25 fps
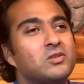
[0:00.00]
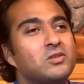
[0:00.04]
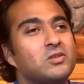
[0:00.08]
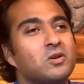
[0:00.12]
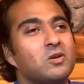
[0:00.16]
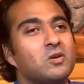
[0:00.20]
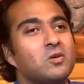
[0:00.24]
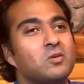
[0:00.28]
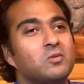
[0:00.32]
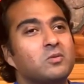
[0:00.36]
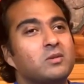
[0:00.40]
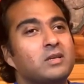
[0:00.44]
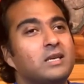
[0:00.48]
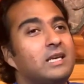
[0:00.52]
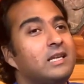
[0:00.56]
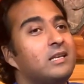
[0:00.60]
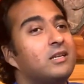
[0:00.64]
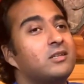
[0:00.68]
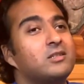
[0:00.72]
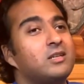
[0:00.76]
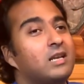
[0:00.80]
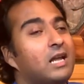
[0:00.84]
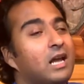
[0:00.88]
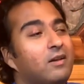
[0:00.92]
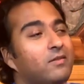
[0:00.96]
So he
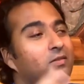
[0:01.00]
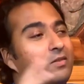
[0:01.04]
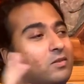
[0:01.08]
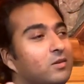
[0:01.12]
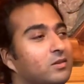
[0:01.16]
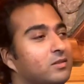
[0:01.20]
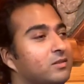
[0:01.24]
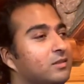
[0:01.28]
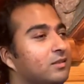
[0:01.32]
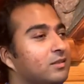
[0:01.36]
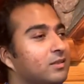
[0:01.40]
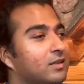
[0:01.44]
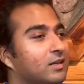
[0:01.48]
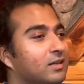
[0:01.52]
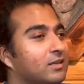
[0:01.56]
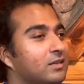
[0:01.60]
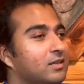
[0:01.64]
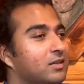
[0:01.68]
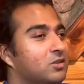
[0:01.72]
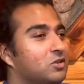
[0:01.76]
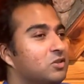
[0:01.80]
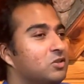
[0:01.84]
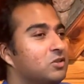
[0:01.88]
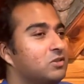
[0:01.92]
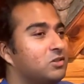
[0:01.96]
doesn't have thoughts like that.
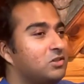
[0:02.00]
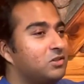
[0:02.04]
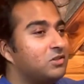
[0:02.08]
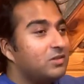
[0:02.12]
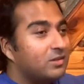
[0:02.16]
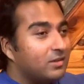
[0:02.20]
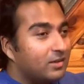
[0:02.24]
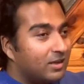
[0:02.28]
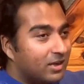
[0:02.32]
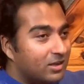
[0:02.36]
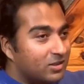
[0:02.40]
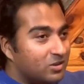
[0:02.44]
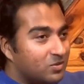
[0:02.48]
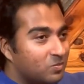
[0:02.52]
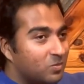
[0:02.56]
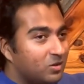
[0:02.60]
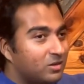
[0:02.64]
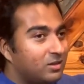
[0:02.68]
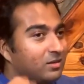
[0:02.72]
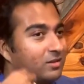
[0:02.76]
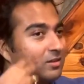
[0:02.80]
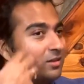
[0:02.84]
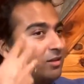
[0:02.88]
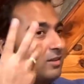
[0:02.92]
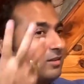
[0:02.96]
He just has
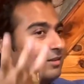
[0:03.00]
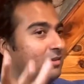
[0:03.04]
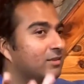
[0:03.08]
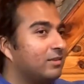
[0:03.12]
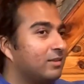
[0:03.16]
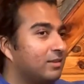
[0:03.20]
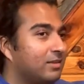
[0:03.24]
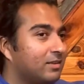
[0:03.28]
mudita.